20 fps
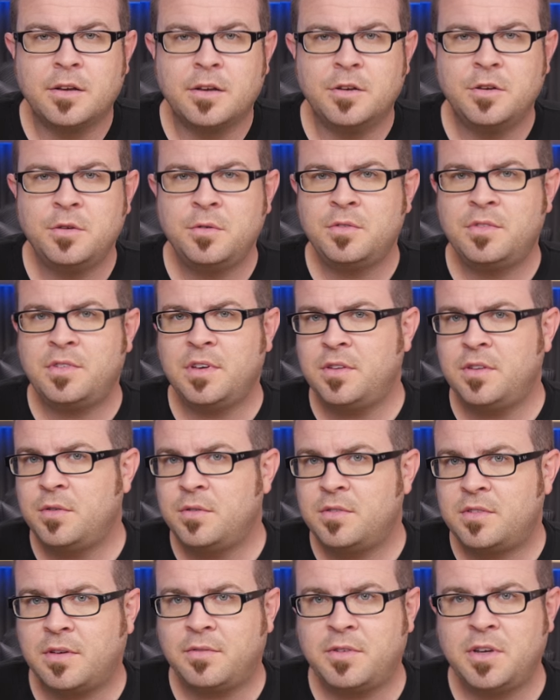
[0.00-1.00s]
New Z
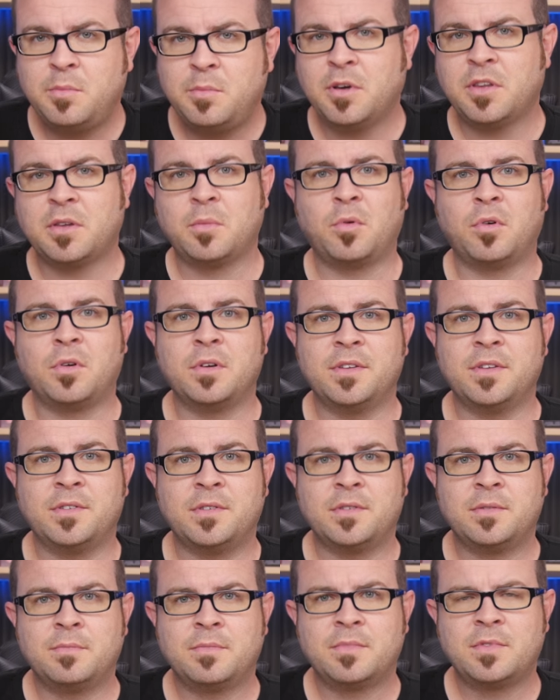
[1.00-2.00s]
two seventy
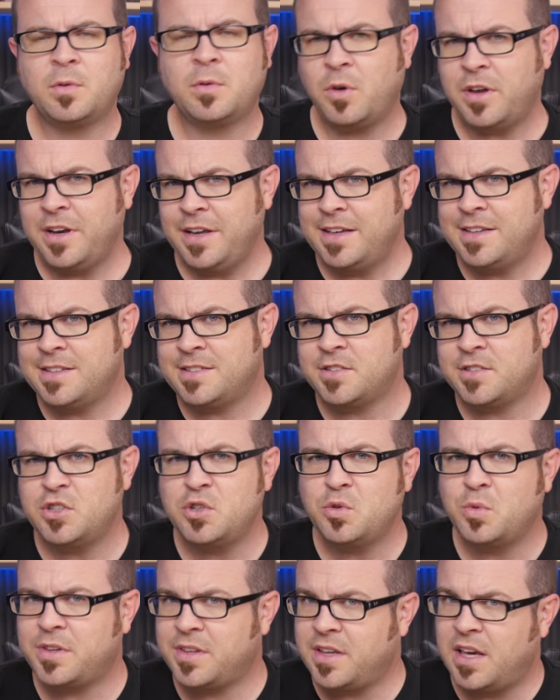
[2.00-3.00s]
motherboards. So what is
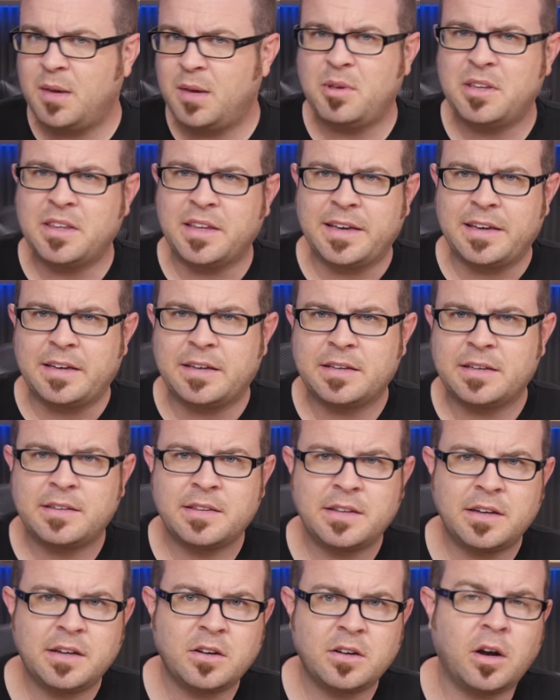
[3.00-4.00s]
new with Kaby Lake?
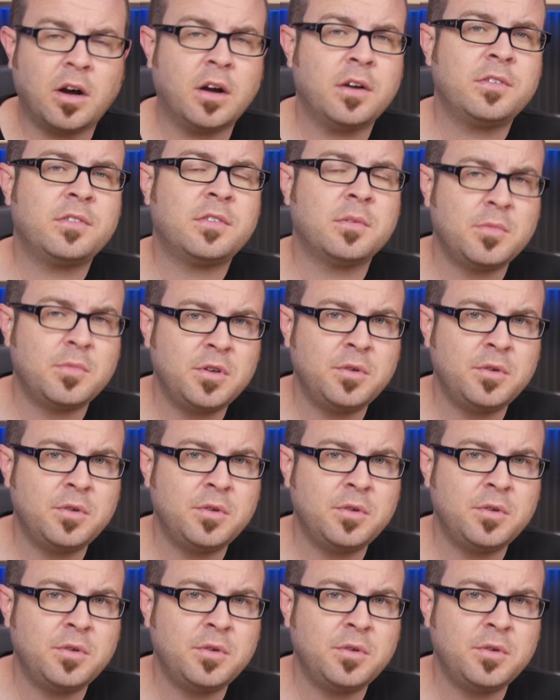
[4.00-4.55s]
There are some